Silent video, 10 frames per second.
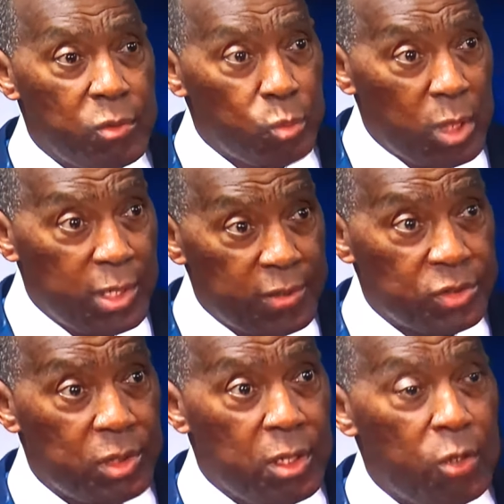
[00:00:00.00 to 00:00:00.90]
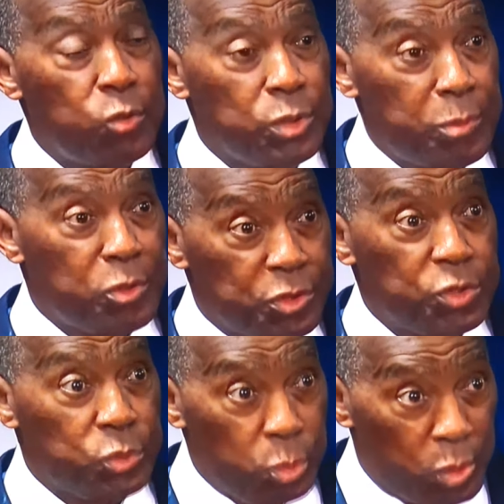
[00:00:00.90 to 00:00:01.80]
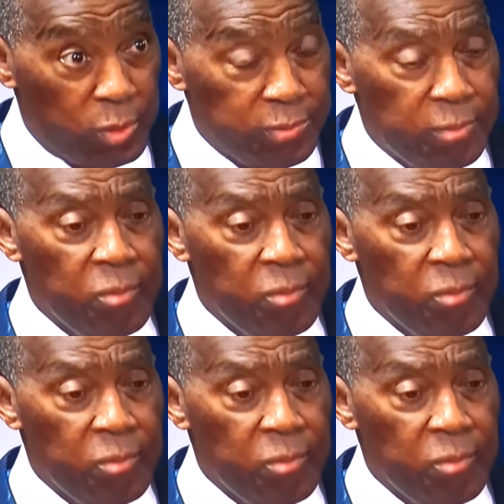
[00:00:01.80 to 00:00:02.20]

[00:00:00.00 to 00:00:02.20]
was or who the persons were.